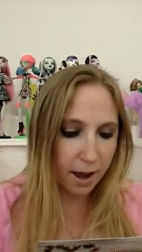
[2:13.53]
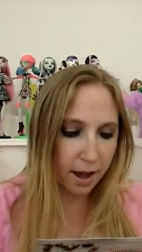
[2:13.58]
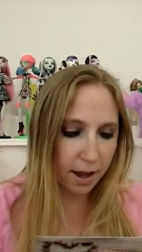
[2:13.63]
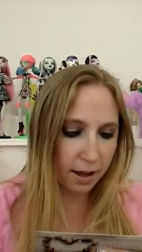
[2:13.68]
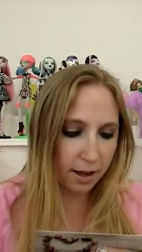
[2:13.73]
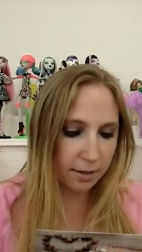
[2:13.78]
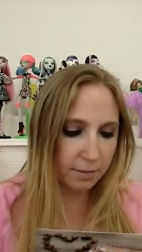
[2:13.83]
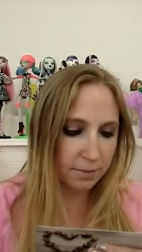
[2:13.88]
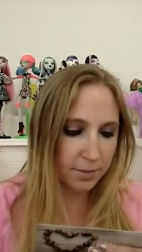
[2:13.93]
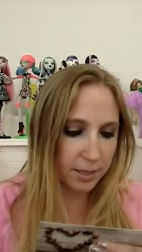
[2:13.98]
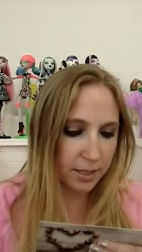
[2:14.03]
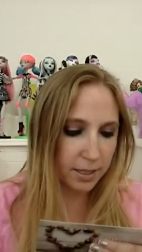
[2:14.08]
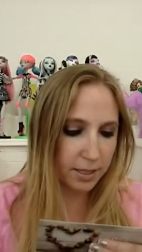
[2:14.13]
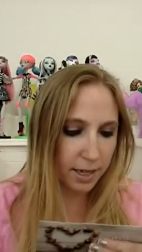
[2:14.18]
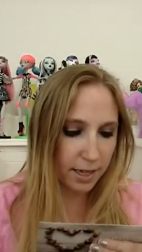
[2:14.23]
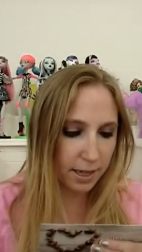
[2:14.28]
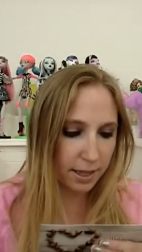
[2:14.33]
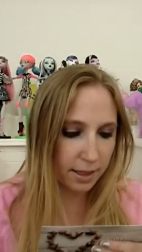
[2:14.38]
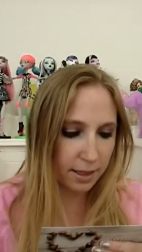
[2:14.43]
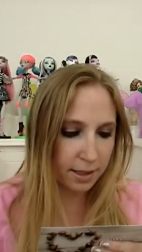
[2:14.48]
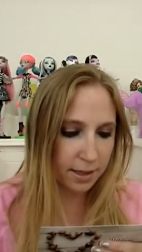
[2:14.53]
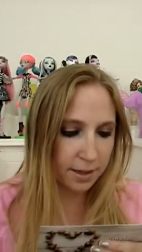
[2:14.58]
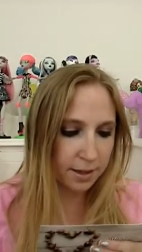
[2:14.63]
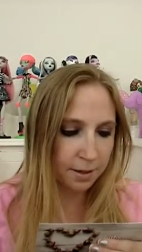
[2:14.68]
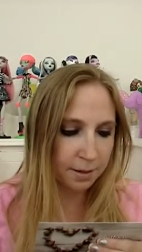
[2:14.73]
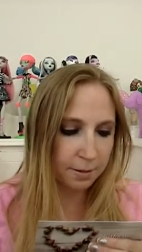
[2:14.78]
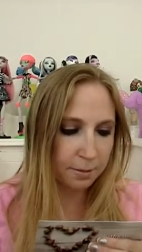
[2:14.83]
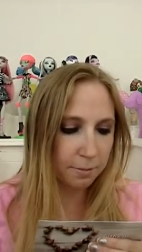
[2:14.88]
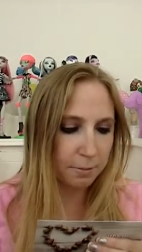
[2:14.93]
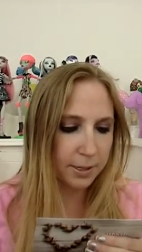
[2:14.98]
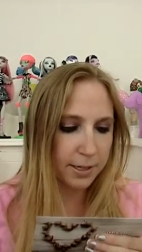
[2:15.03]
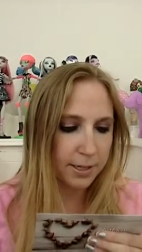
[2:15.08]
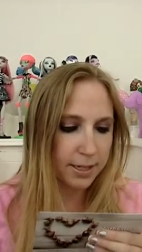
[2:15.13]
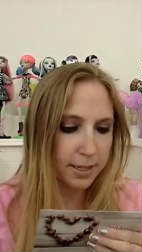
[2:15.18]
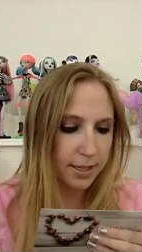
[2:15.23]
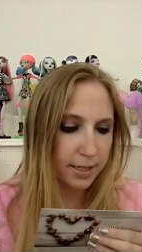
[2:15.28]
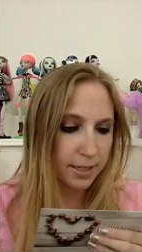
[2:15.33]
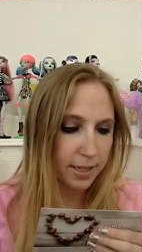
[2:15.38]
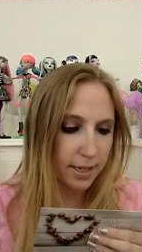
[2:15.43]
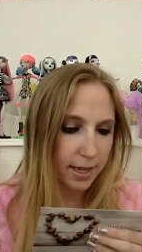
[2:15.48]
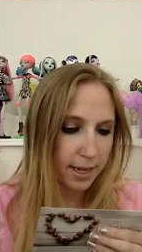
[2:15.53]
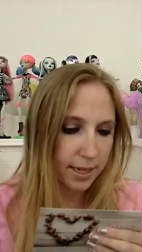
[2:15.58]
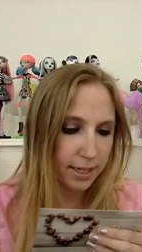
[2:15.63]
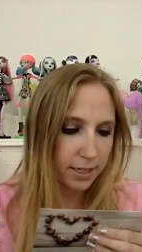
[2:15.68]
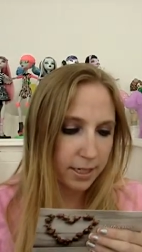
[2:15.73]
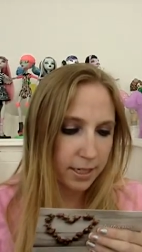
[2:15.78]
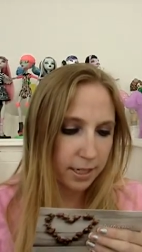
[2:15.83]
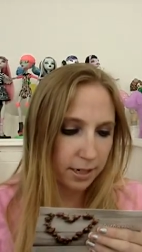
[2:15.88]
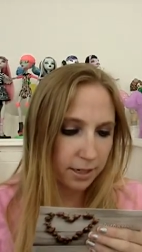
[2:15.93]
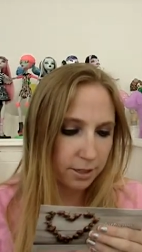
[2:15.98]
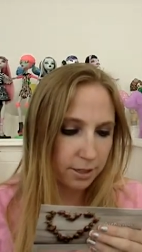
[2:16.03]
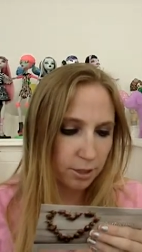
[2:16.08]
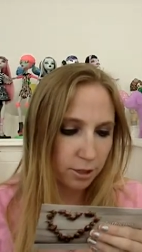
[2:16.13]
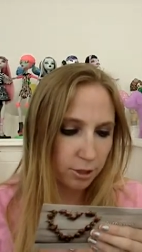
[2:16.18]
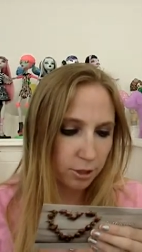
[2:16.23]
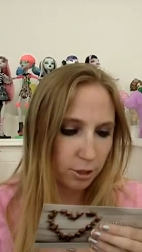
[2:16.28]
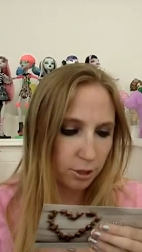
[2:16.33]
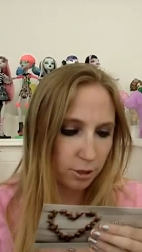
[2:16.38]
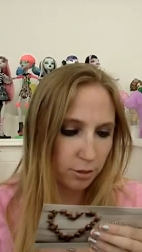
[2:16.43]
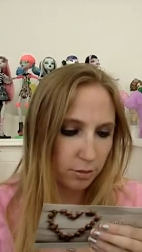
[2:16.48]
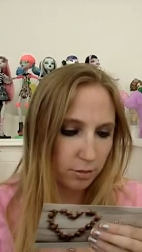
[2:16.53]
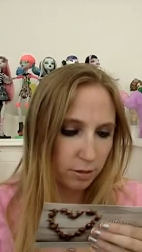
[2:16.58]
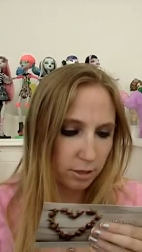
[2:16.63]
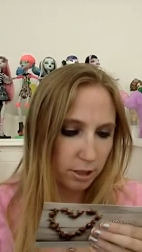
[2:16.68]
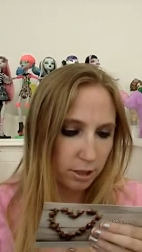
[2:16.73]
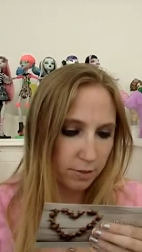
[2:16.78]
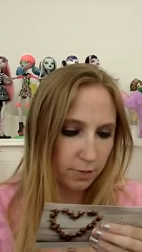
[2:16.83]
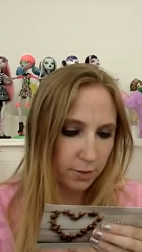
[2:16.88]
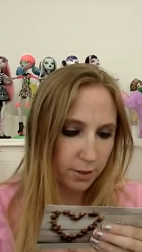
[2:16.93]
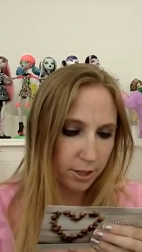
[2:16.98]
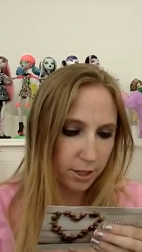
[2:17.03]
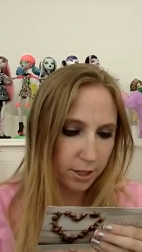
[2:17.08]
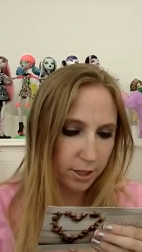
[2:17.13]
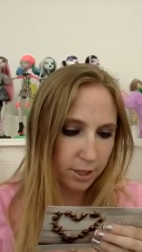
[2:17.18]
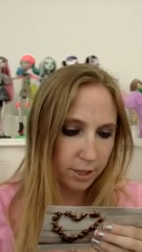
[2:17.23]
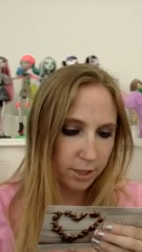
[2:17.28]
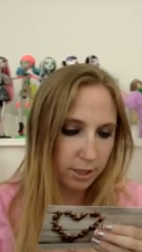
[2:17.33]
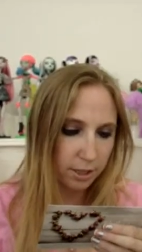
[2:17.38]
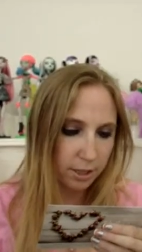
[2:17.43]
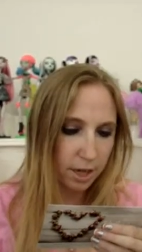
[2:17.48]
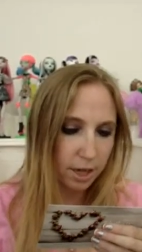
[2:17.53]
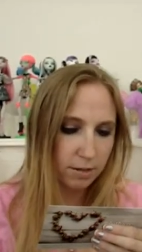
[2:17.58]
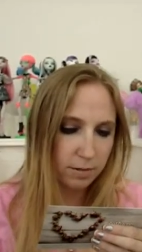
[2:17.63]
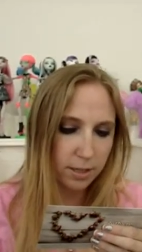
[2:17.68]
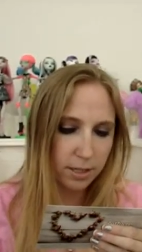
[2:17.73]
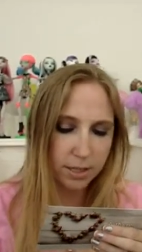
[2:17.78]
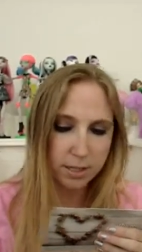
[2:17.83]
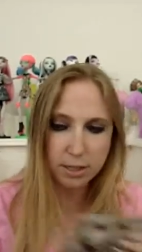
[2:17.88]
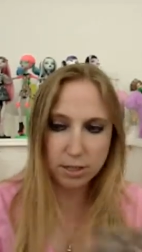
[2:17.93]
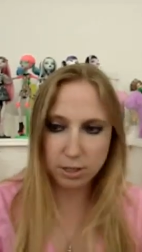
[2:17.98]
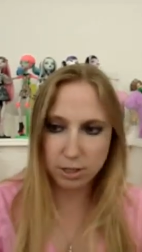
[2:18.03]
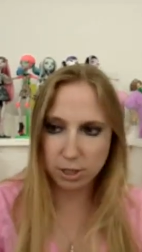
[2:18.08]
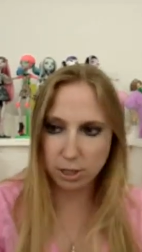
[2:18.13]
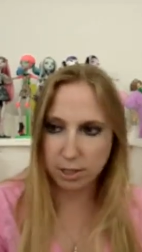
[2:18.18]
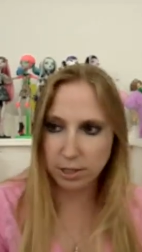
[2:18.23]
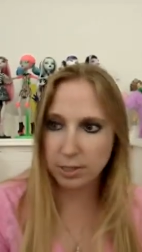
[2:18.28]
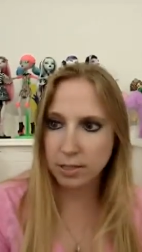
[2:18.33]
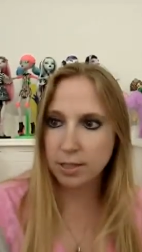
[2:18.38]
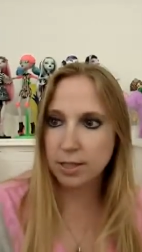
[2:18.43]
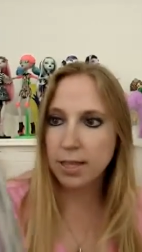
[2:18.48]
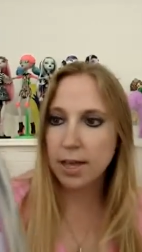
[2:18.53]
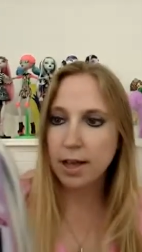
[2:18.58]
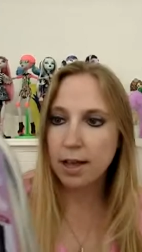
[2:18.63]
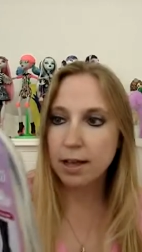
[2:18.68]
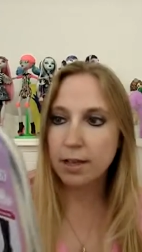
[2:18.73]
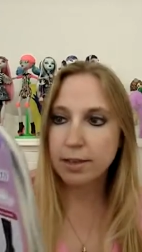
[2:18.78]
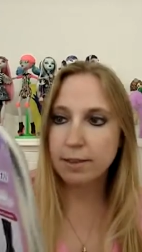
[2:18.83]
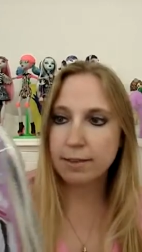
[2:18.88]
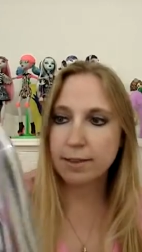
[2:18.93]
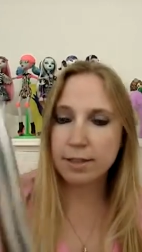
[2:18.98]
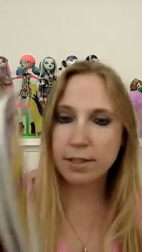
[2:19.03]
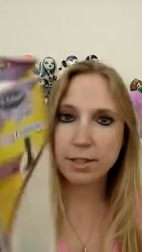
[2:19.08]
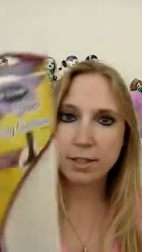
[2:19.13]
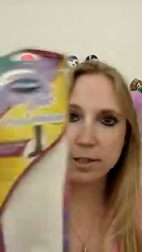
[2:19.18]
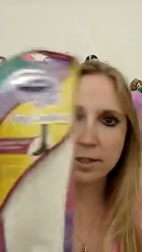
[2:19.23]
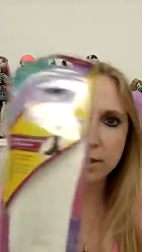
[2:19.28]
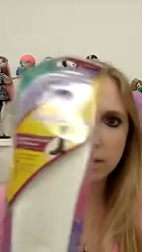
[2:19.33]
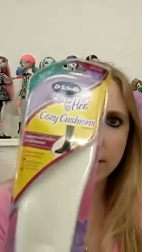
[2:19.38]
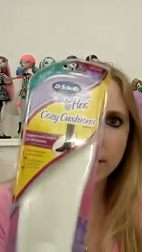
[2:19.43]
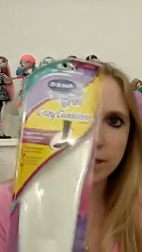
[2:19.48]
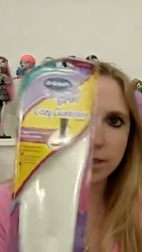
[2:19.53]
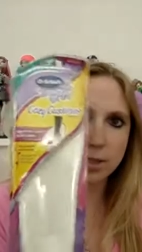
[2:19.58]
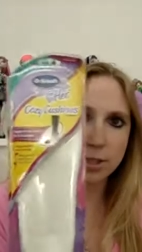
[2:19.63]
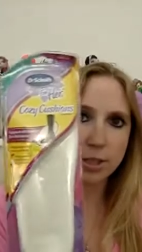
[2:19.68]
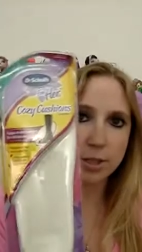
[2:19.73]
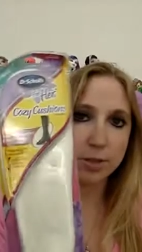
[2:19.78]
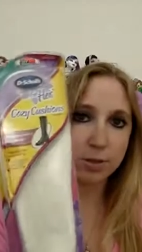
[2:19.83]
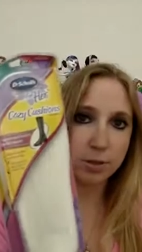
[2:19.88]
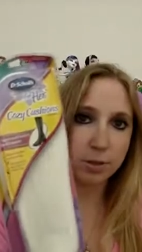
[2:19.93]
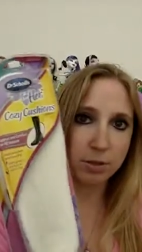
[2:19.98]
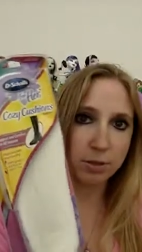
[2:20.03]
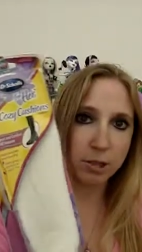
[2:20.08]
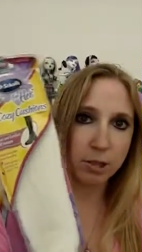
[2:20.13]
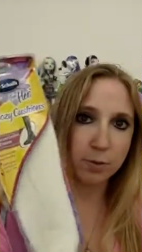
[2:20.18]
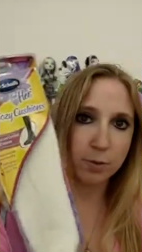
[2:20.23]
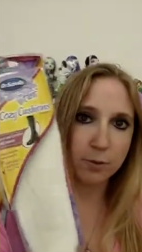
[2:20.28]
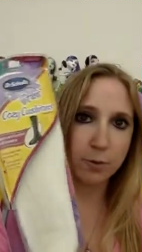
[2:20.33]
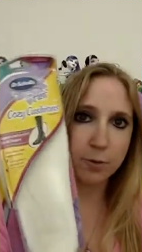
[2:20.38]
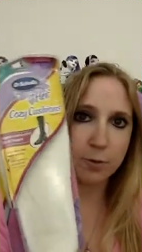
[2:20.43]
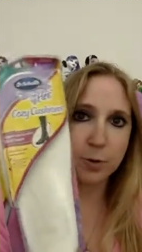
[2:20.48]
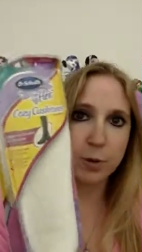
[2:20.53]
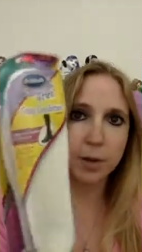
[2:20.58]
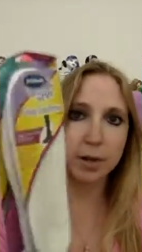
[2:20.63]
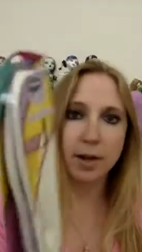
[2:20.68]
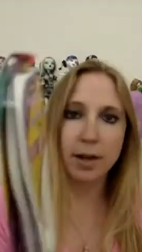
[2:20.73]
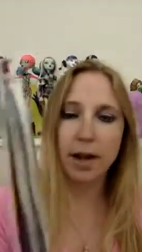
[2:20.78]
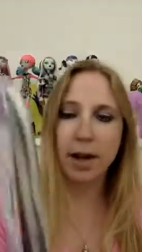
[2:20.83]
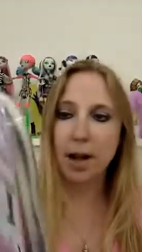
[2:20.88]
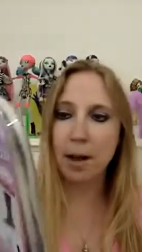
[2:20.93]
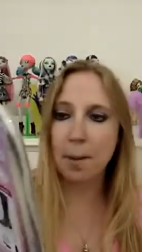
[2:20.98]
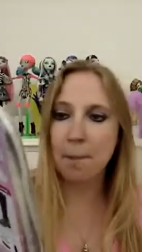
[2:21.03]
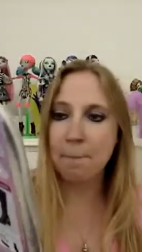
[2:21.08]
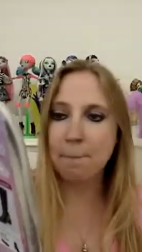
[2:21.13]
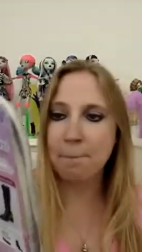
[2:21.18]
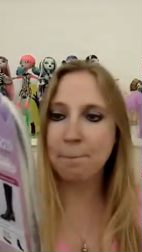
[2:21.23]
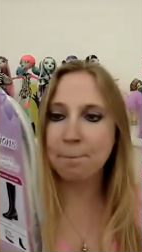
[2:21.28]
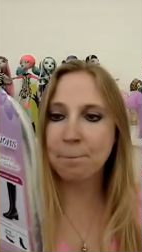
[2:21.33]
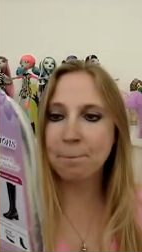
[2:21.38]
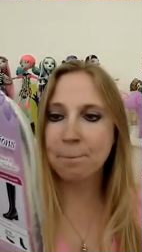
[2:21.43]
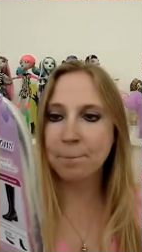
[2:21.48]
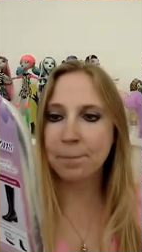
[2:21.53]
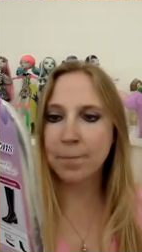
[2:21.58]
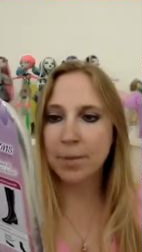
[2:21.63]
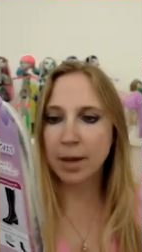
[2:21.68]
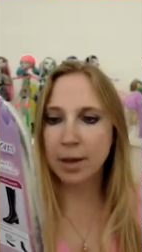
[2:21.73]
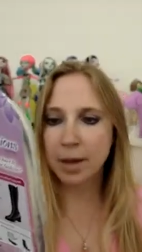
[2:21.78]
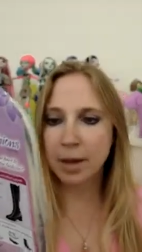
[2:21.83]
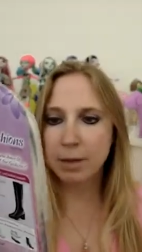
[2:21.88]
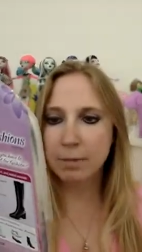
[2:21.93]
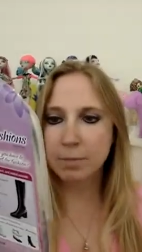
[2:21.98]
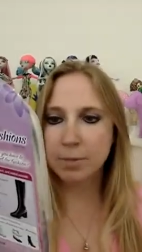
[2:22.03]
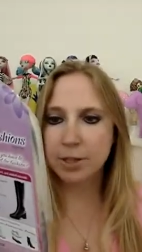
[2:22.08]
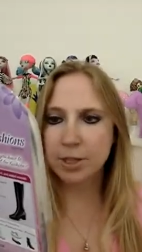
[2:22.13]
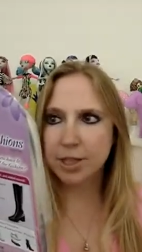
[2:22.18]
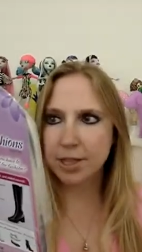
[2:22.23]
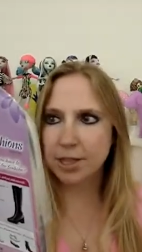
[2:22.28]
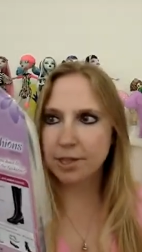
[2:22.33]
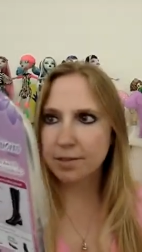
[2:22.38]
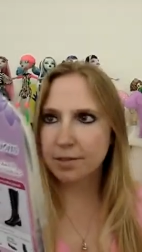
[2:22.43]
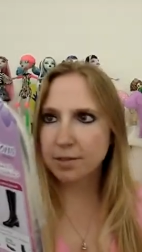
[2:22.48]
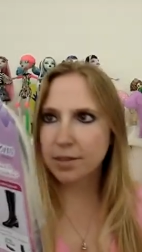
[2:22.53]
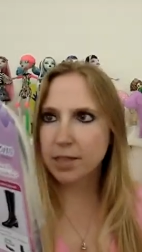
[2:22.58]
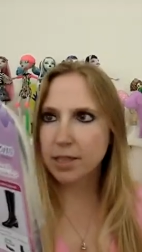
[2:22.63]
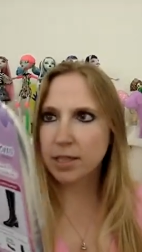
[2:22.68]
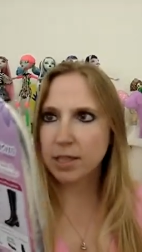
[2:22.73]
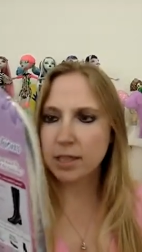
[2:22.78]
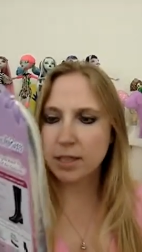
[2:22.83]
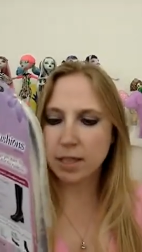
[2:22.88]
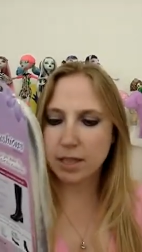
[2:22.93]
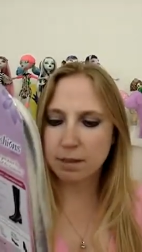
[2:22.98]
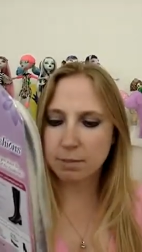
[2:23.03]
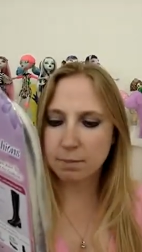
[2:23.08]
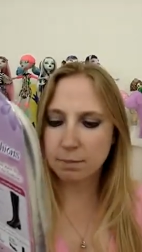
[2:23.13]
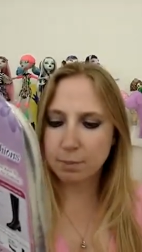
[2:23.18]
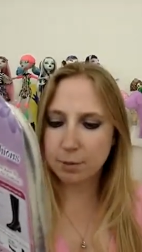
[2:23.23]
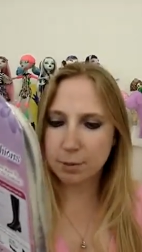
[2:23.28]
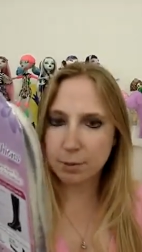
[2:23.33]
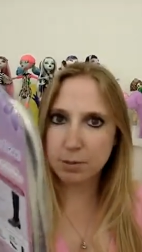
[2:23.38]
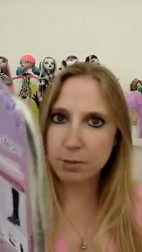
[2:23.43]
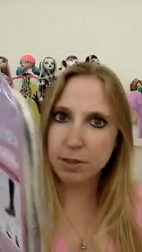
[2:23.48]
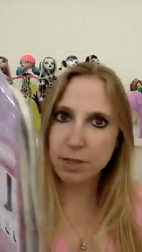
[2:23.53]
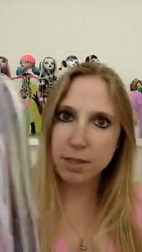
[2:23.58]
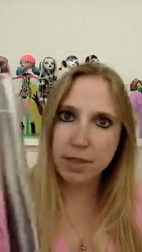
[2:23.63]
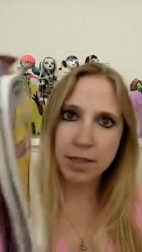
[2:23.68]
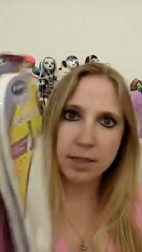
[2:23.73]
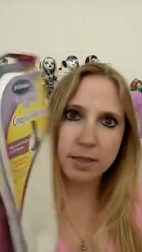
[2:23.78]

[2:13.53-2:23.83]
Um, the second thing was a Dr. Scholl's for her cozy cushions. These are insoles for um, particularly like boots